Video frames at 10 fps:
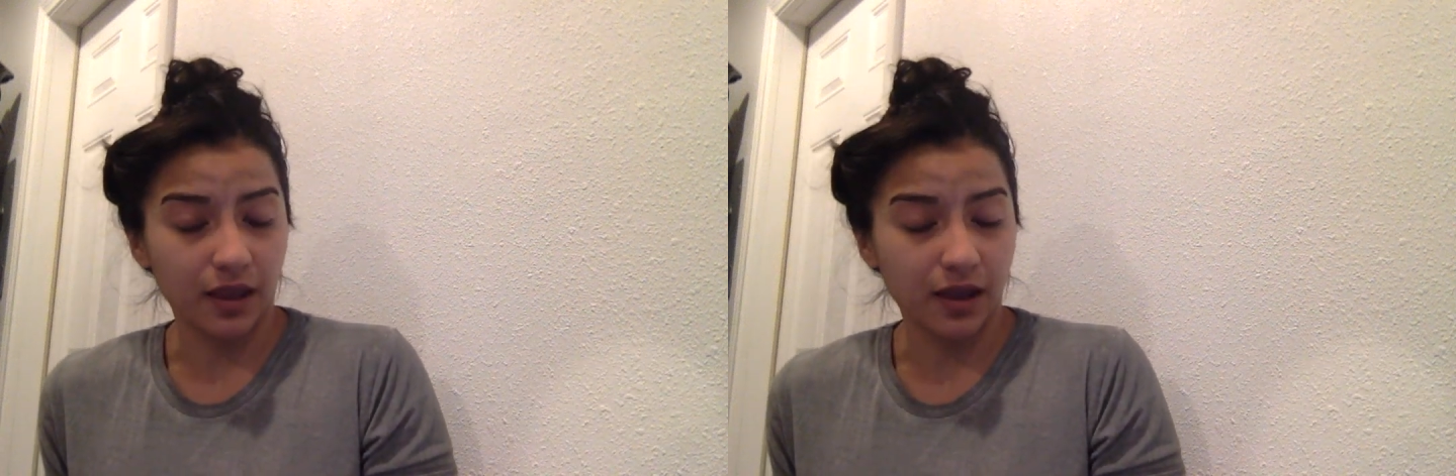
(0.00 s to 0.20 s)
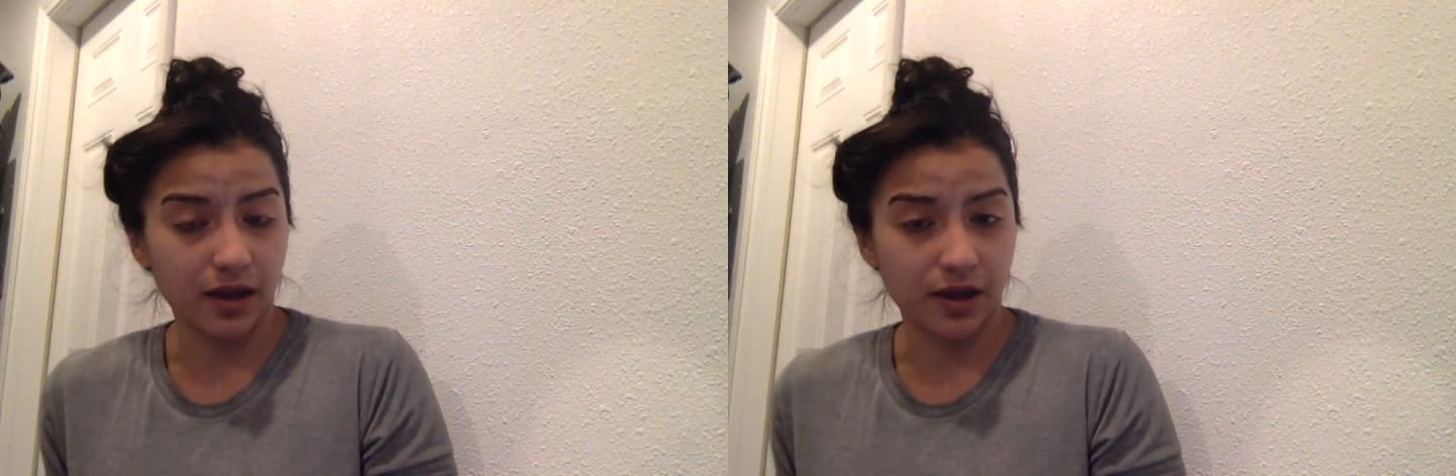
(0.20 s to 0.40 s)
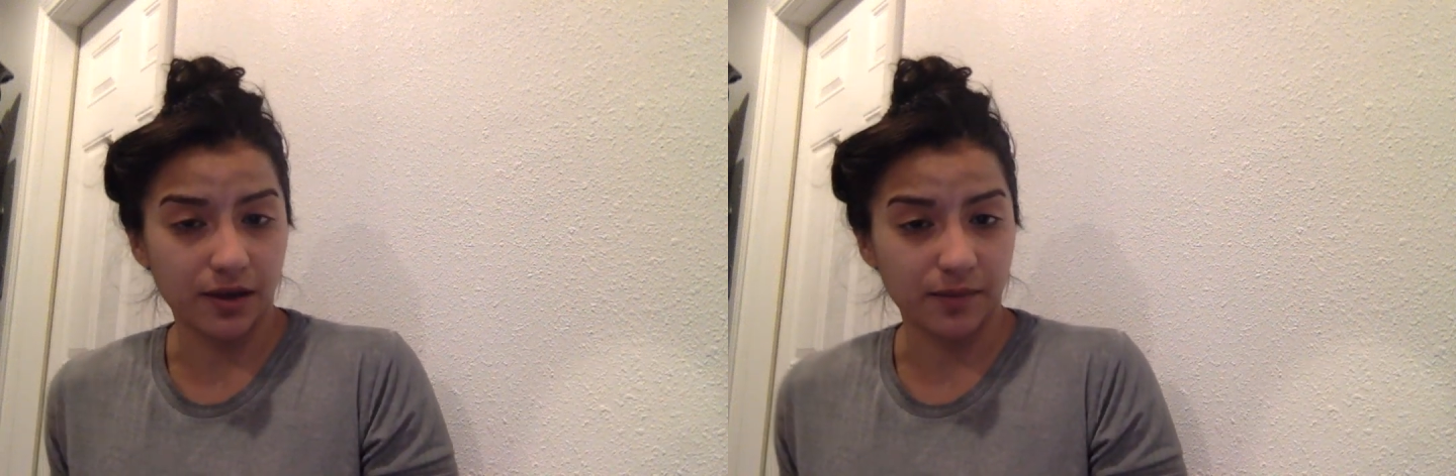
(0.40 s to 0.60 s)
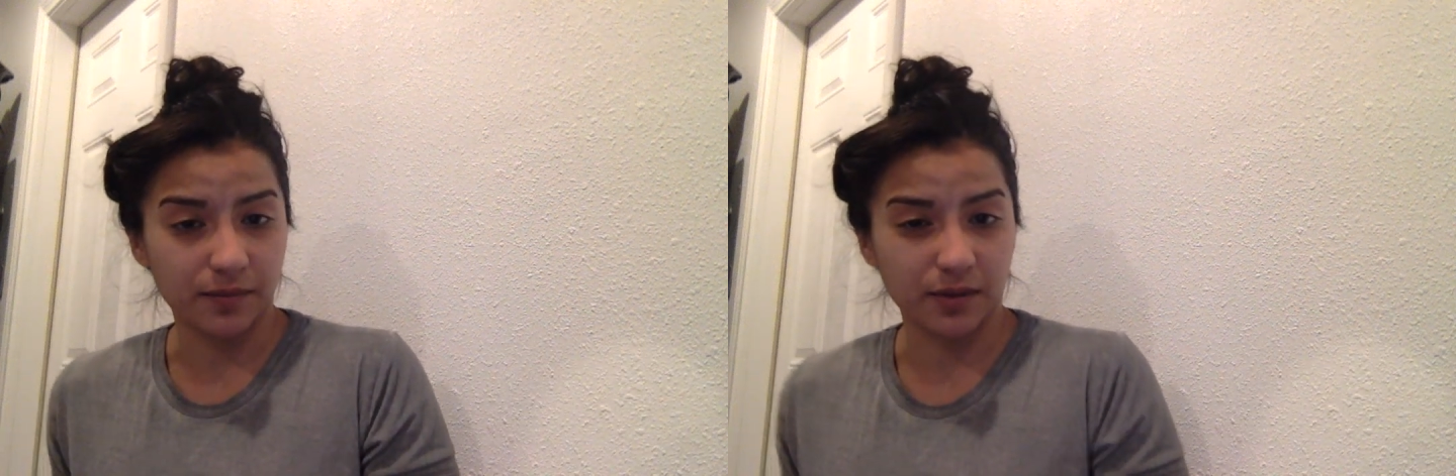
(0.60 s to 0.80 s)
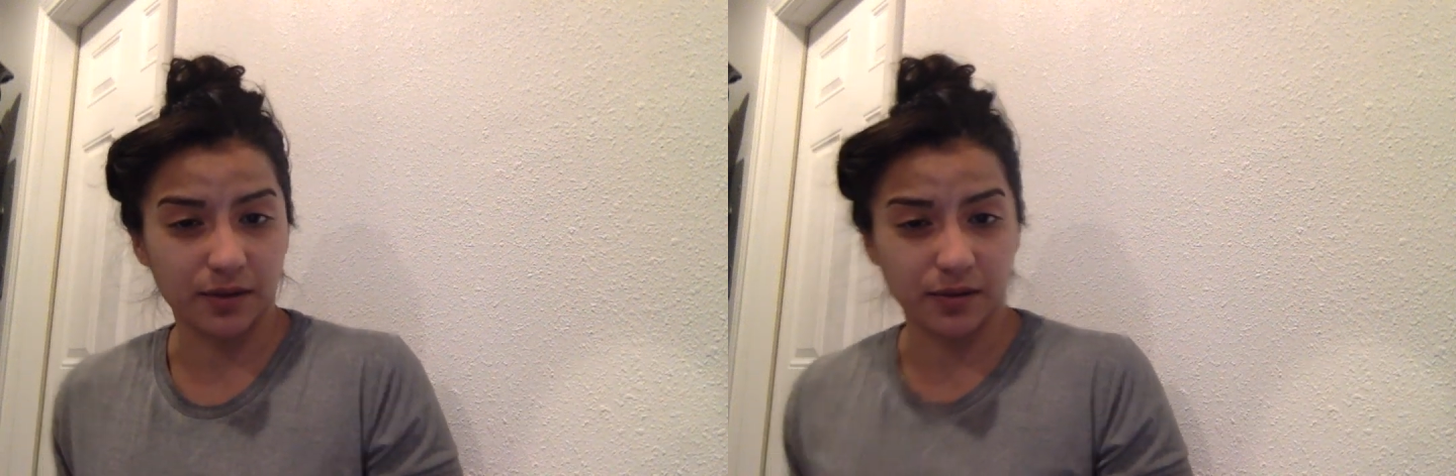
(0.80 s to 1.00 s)

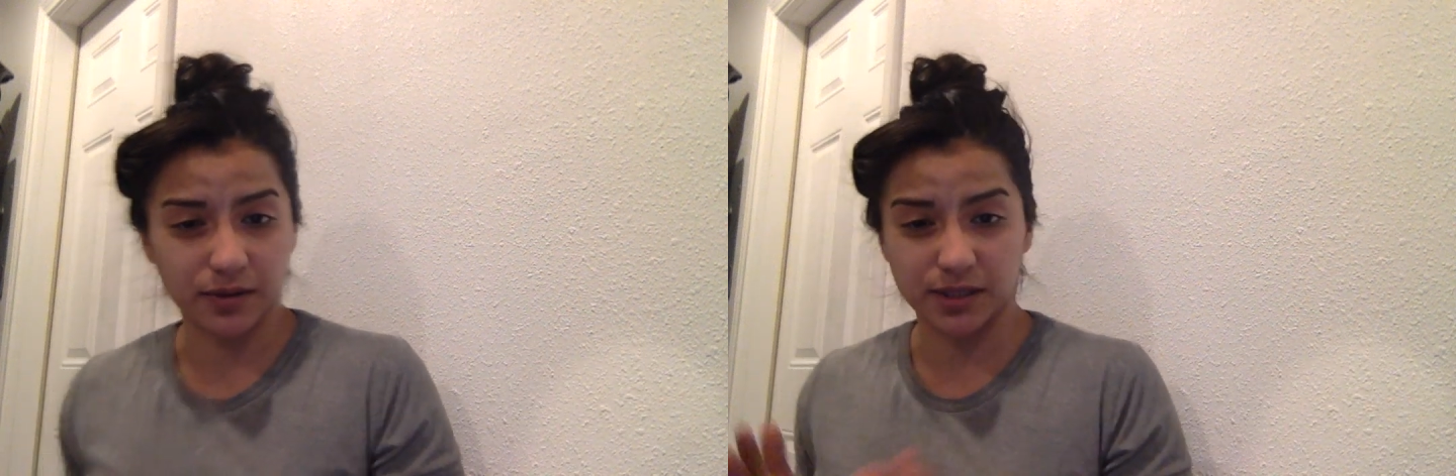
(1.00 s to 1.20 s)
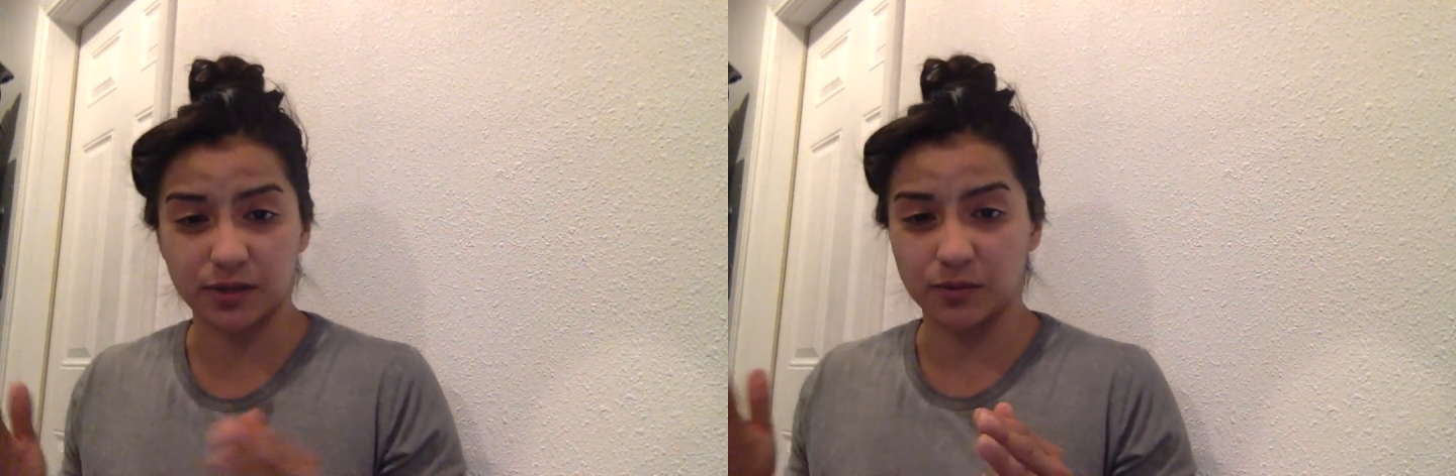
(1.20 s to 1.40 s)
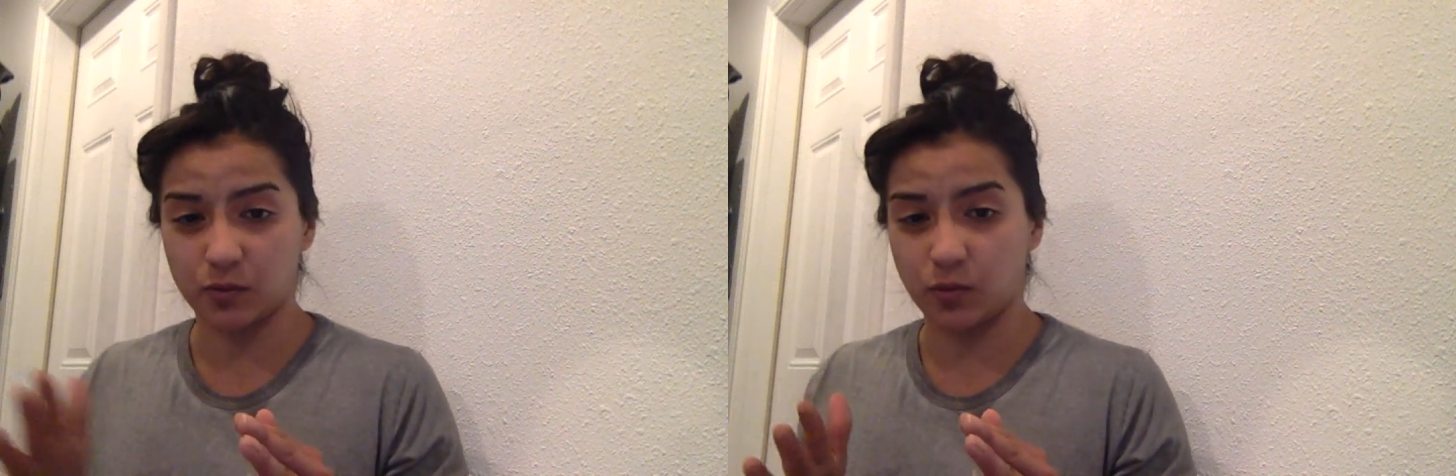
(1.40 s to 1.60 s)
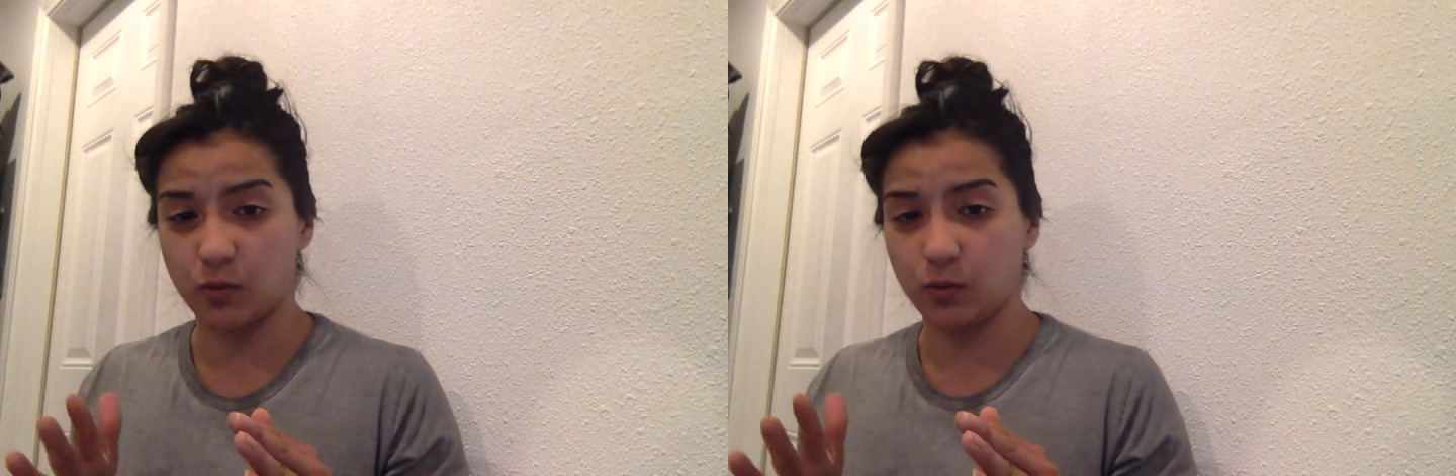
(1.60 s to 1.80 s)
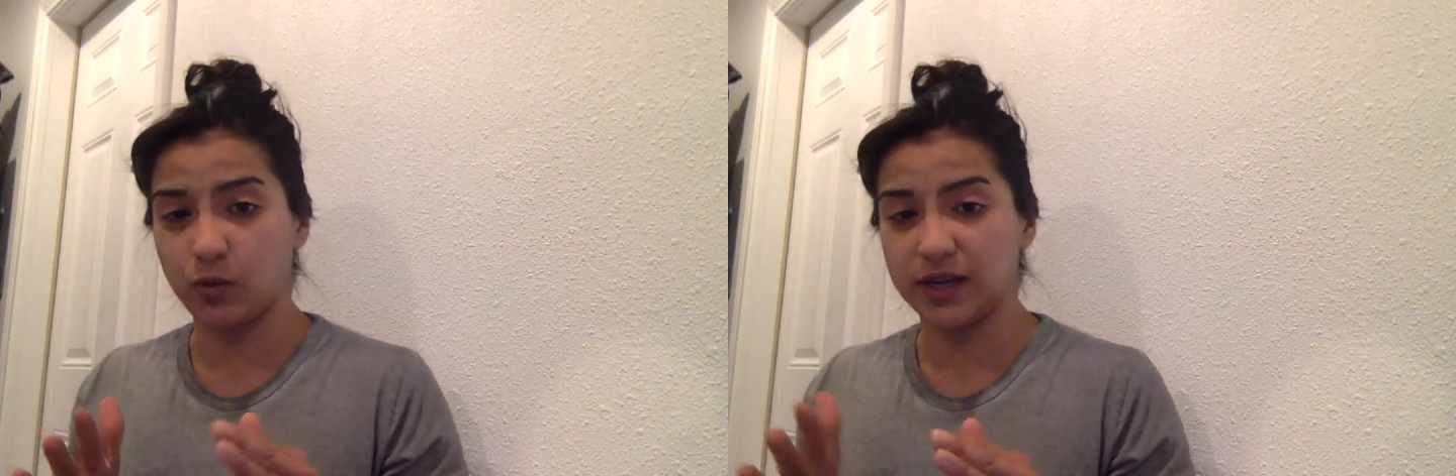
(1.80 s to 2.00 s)
It
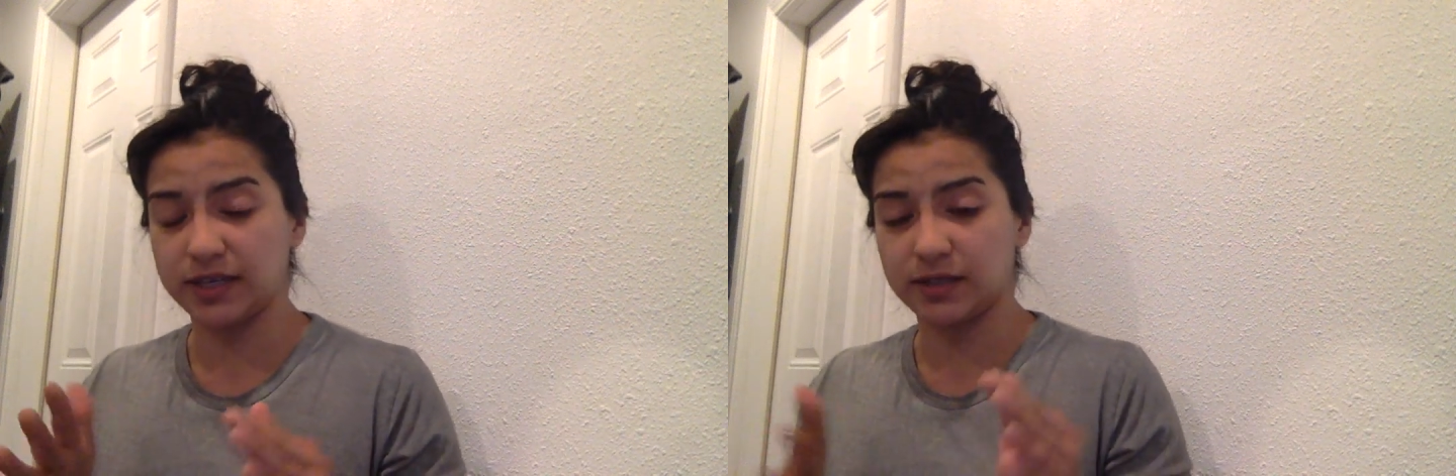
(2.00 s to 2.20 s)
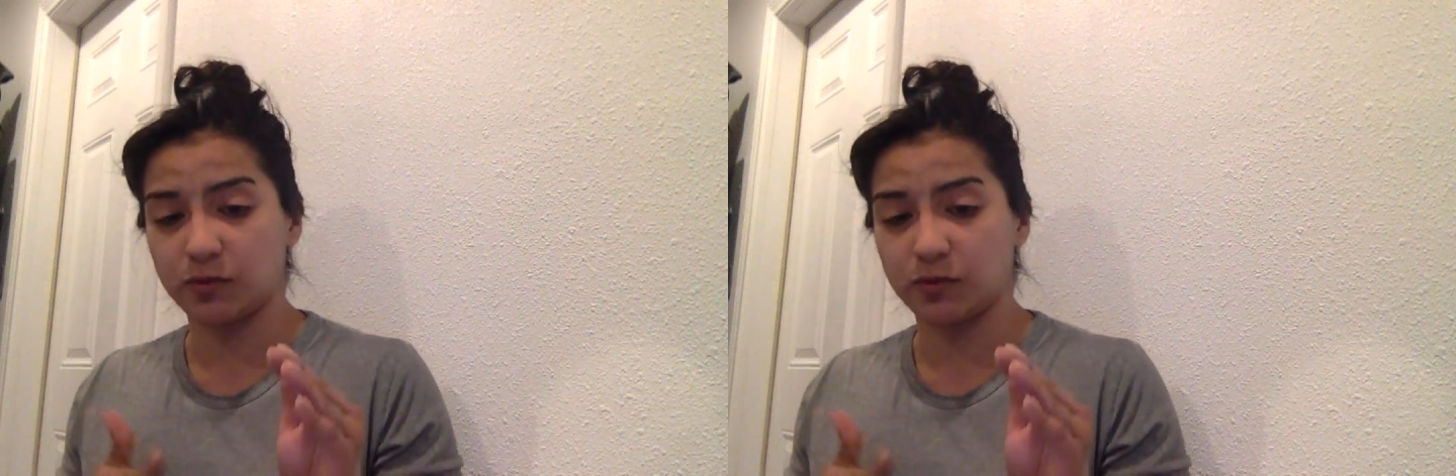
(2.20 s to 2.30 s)
was